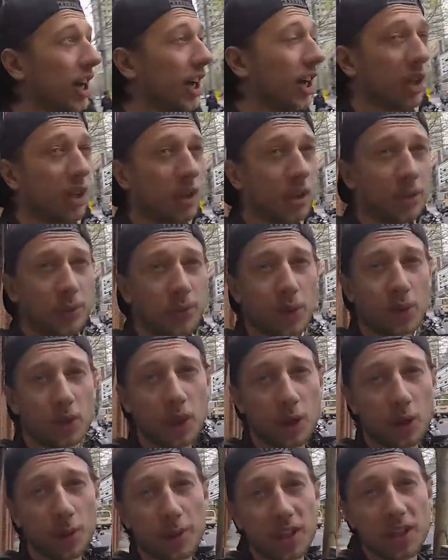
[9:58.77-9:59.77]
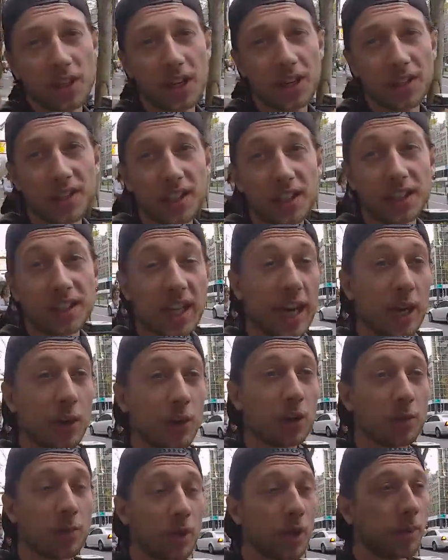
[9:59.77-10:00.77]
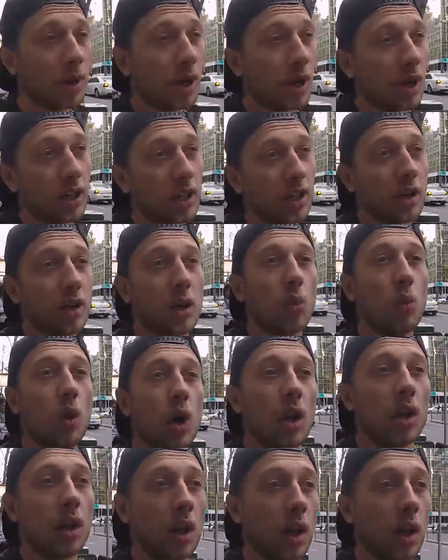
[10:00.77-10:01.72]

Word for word: now. Feels like we've been in there six hours, but apparently only one.